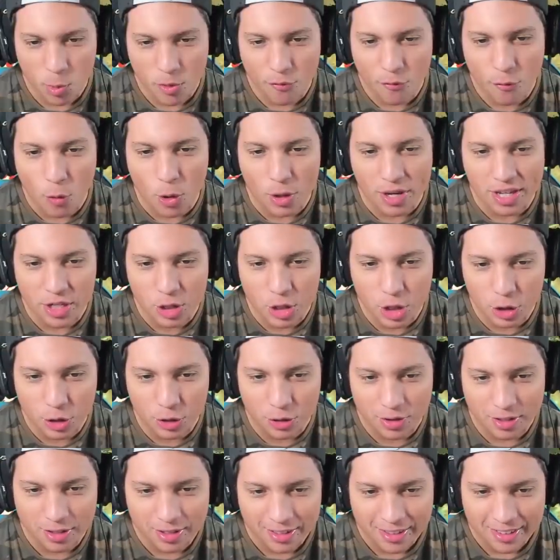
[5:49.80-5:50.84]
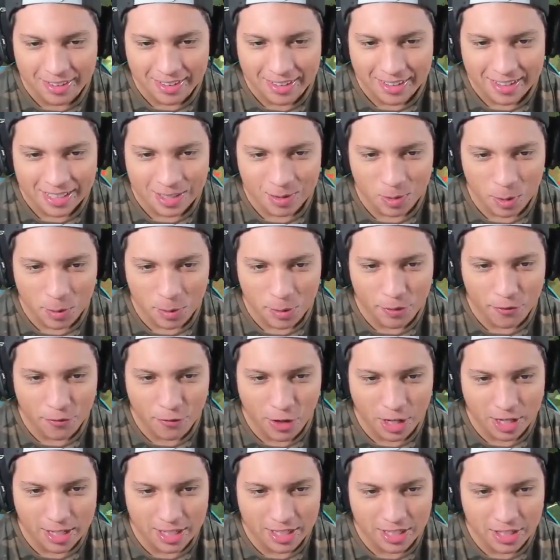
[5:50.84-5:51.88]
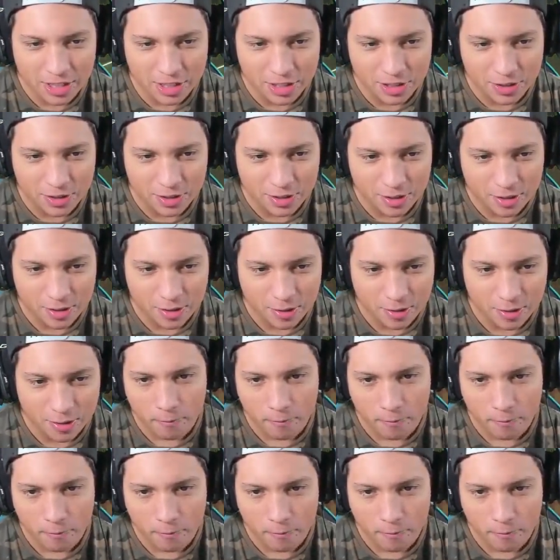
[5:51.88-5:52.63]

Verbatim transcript: what Miss we fucking we lose, do. Noel. That's what we fucking do.